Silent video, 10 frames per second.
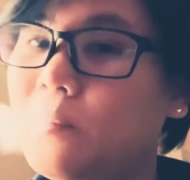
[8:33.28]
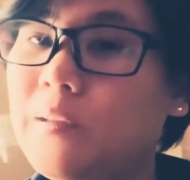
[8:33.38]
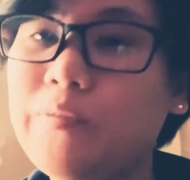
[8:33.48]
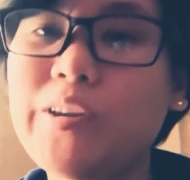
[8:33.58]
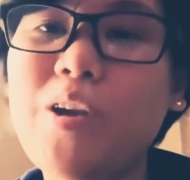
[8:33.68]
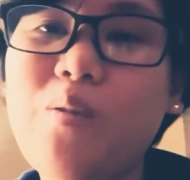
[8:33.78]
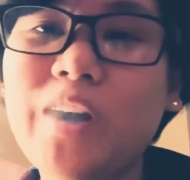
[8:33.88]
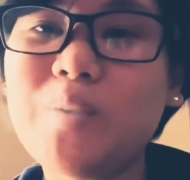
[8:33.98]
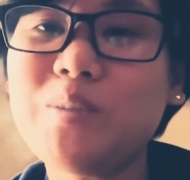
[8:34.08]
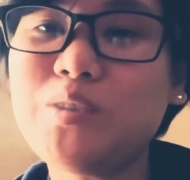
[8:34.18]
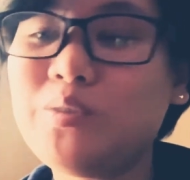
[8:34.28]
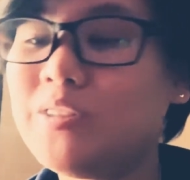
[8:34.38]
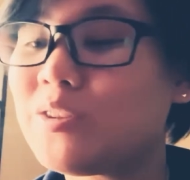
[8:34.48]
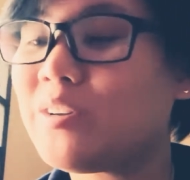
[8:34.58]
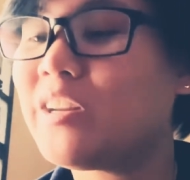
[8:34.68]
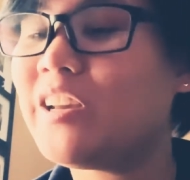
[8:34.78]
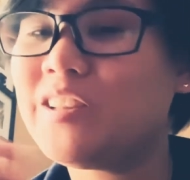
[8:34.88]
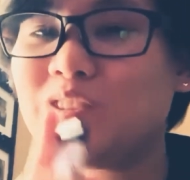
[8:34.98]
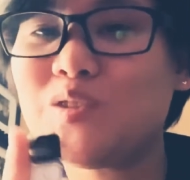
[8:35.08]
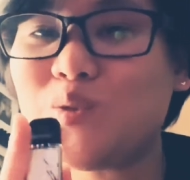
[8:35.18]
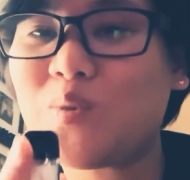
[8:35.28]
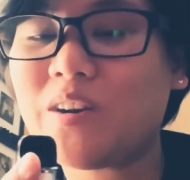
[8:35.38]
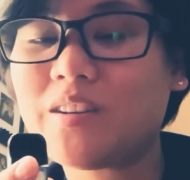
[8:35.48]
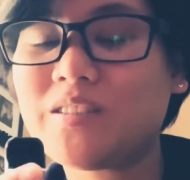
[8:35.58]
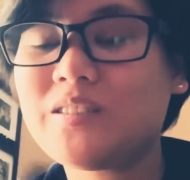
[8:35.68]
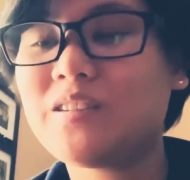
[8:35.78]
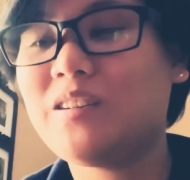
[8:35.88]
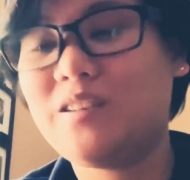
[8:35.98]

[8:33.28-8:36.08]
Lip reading: if you're not wanting to be too discreet, it still works.